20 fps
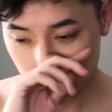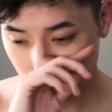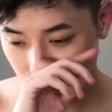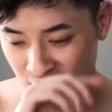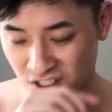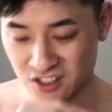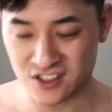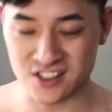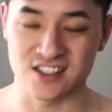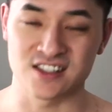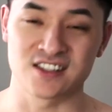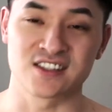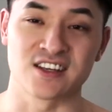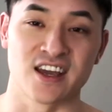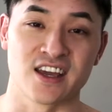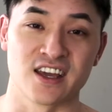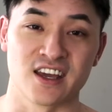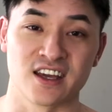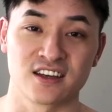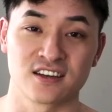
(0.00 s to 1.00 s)
not
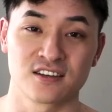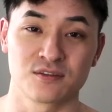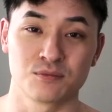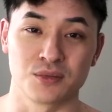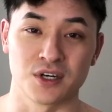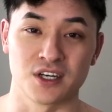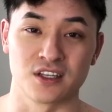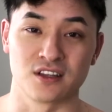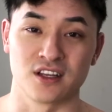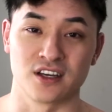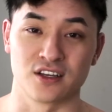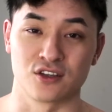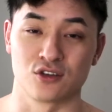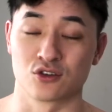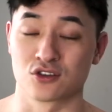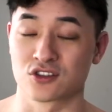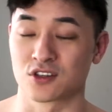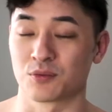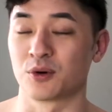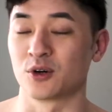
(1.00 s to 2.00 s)
saying, but like
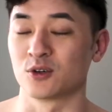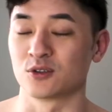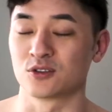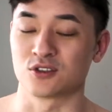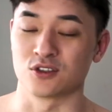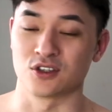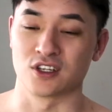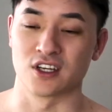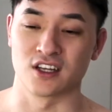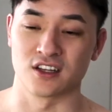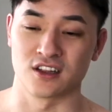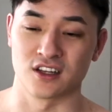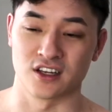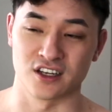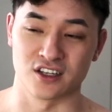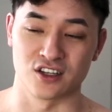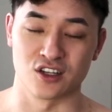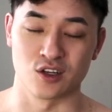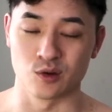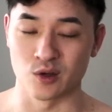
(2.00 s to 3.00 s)
you're supposed to get like
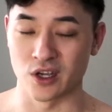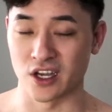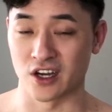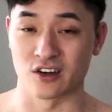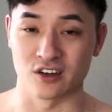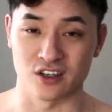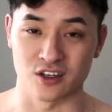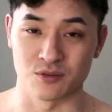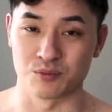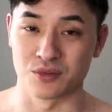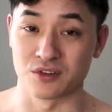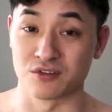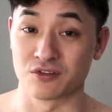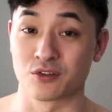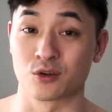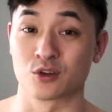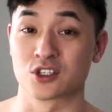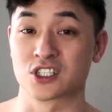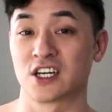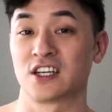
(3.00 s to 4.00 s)
a new haircut
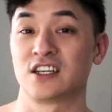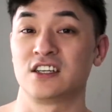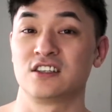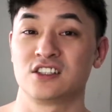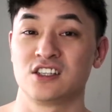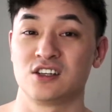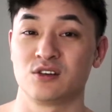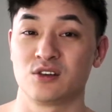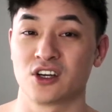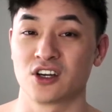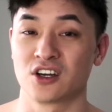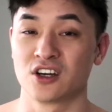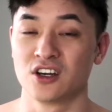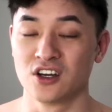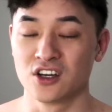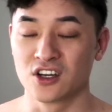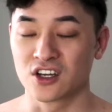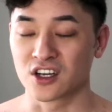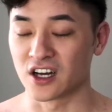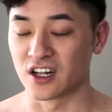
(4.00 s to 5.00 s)
before Chinese New Year.
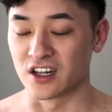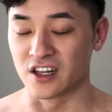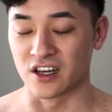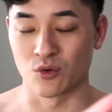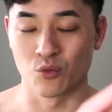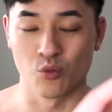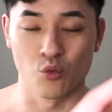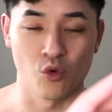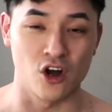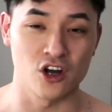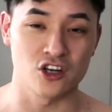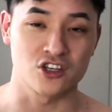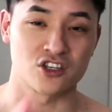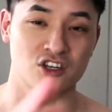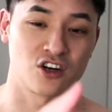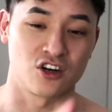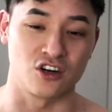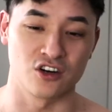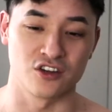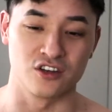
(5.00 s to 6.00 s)
Kind of like wash
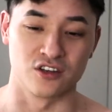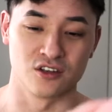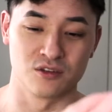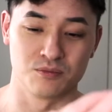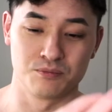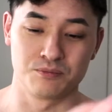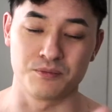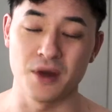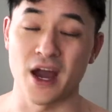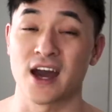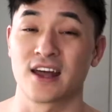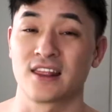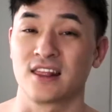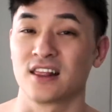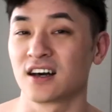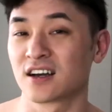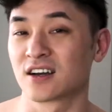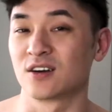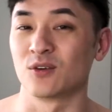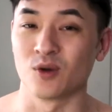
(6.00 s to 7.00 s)
all the bad
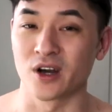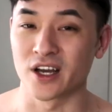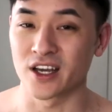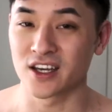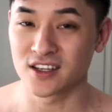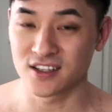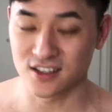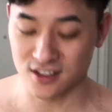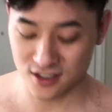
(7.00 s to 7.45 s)
luck away.